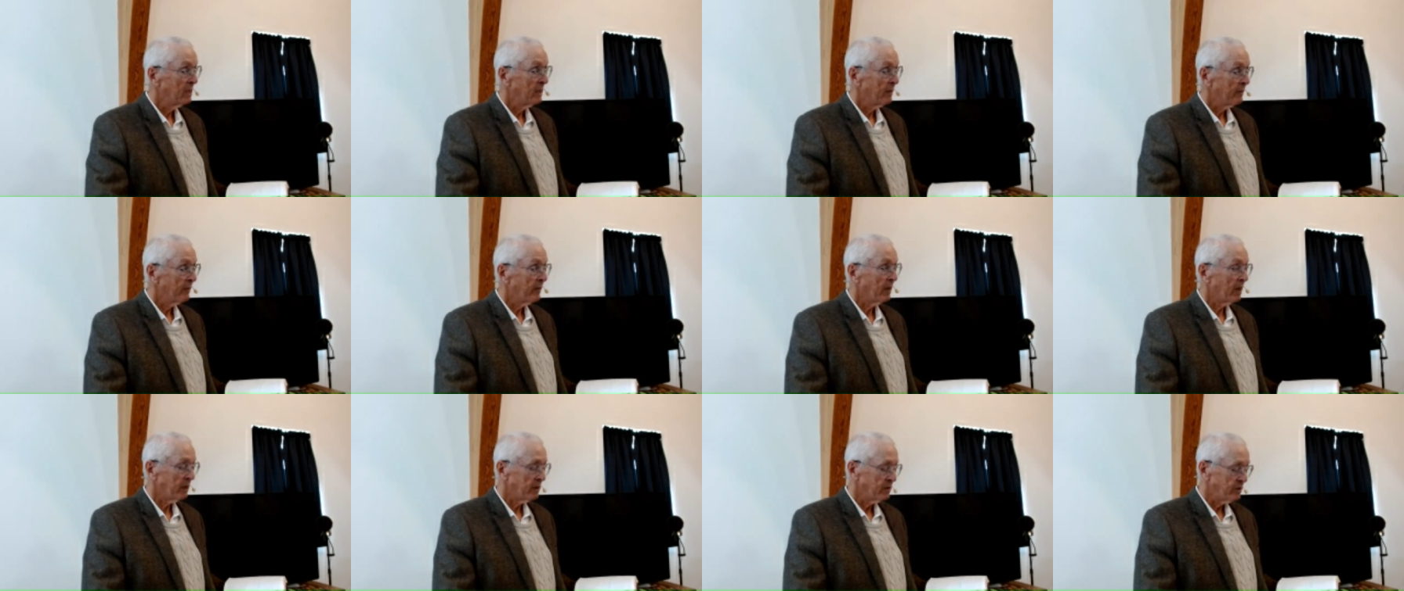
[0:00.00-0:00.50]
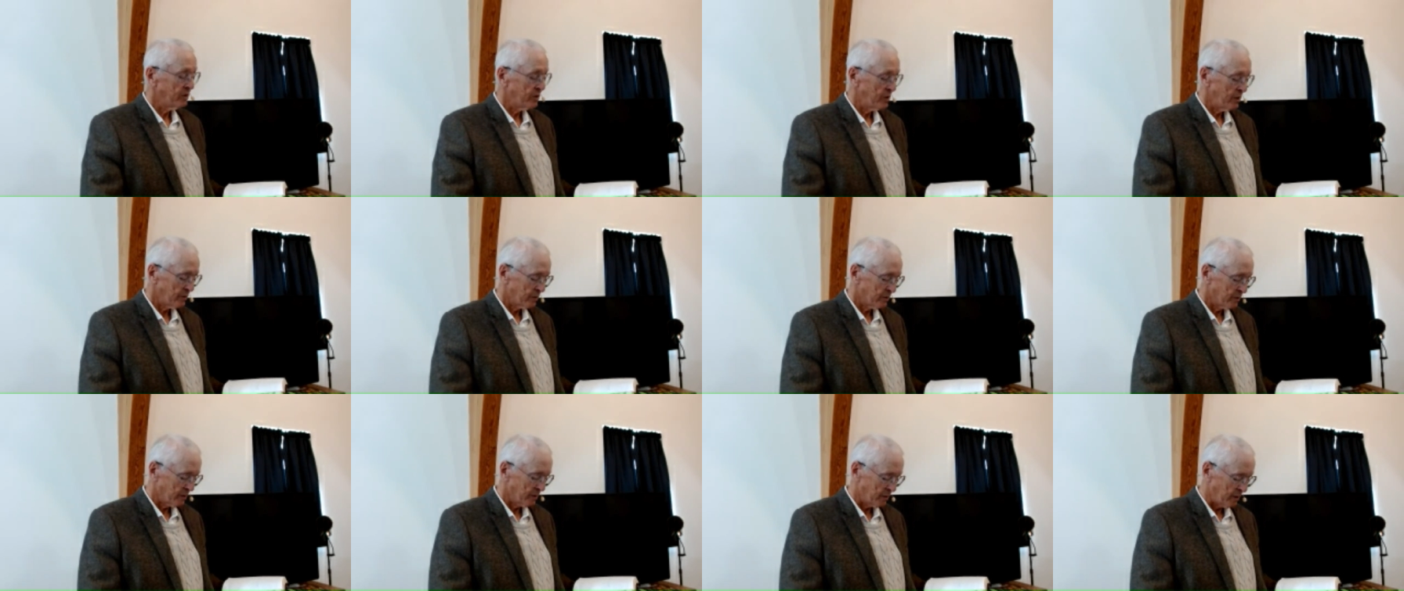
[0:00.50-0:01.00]
that
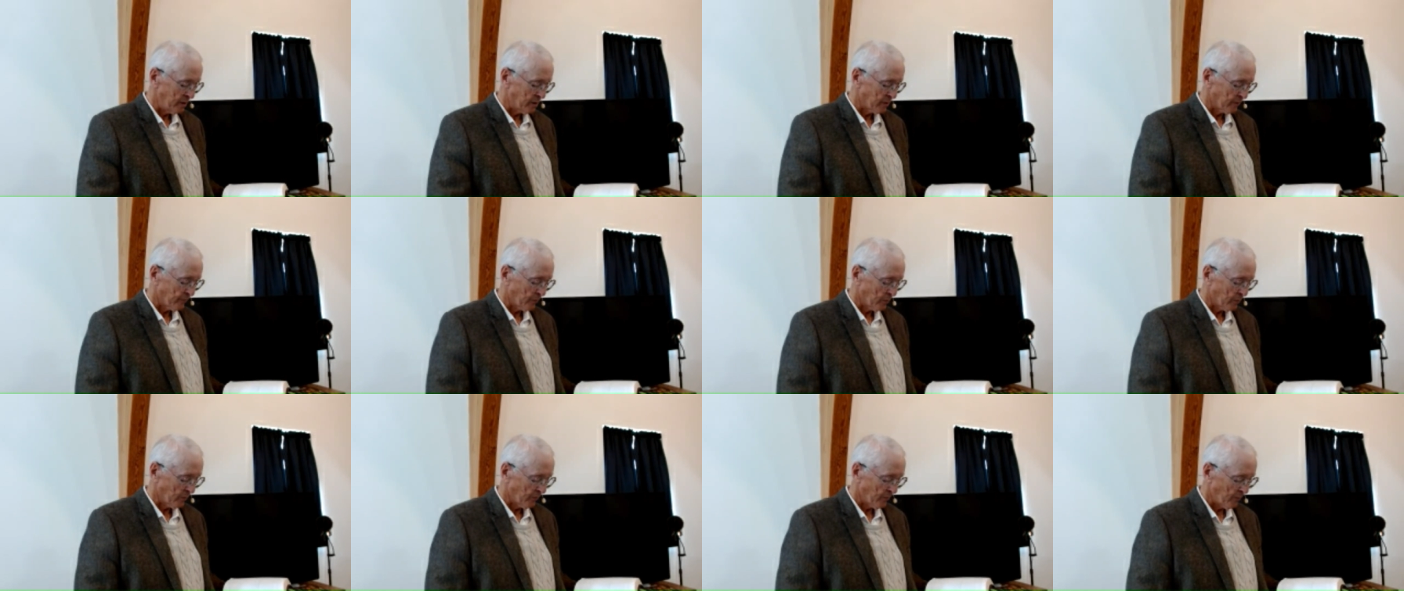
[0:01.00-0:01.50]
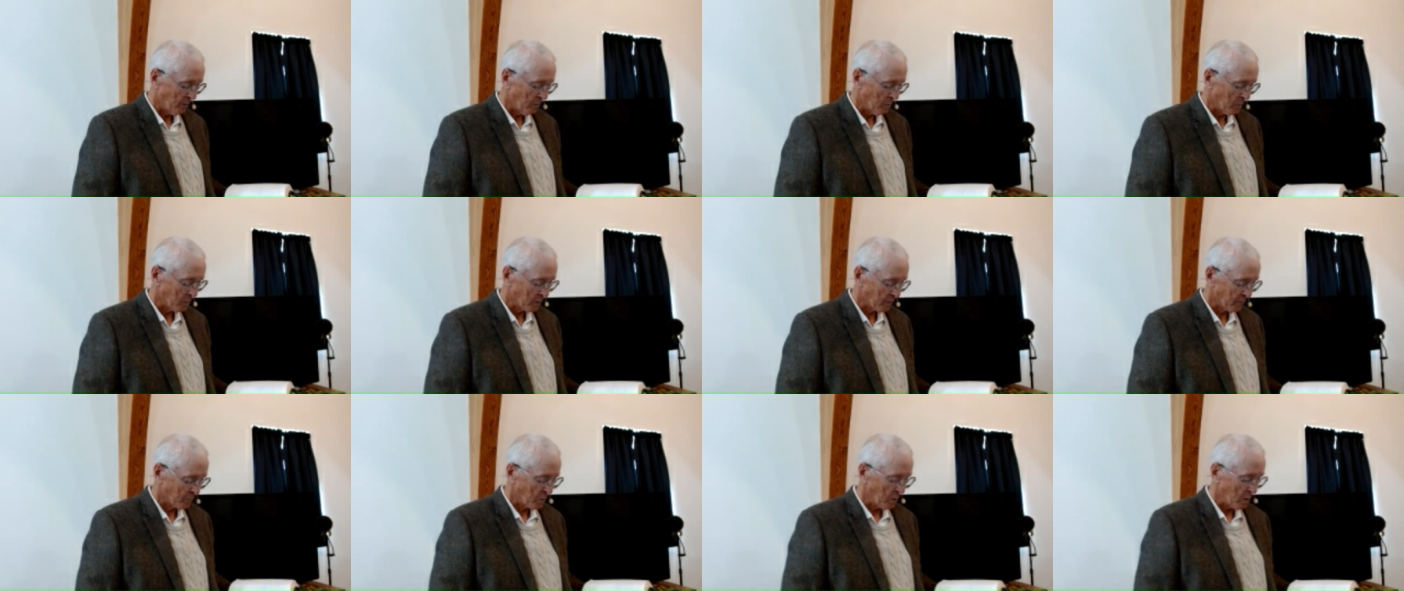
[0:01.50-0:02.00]
Jesus is a
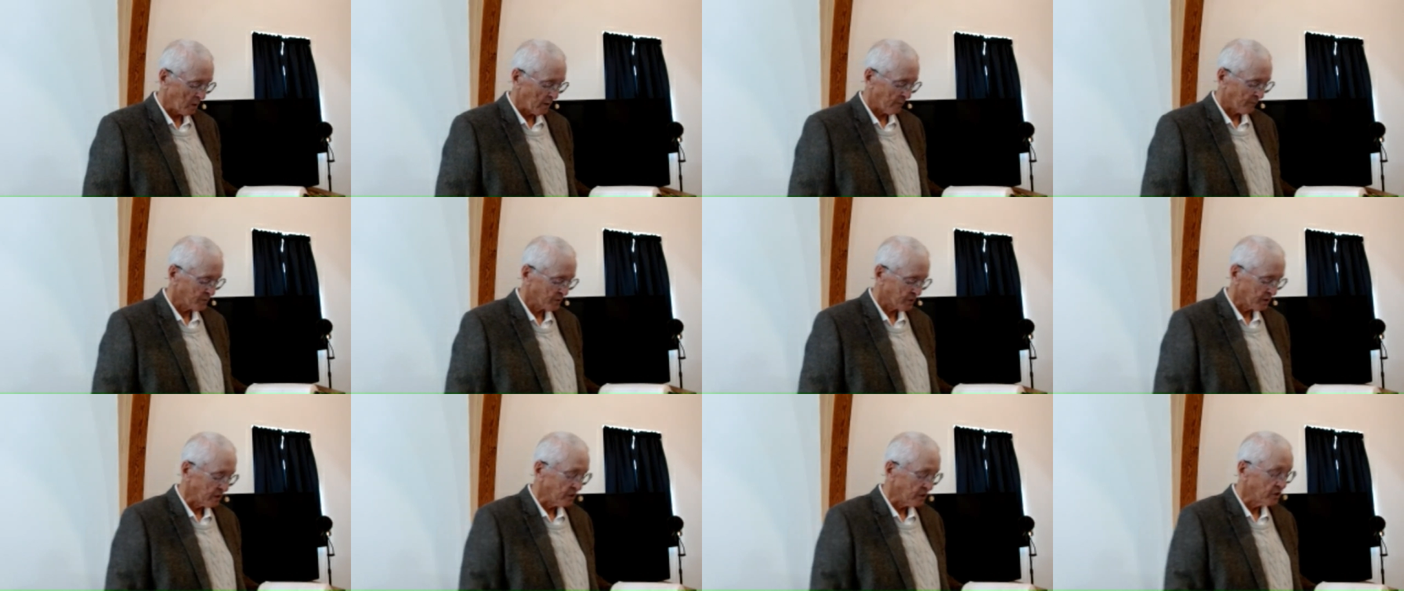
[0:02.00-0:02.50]
fulfillment of prophecy.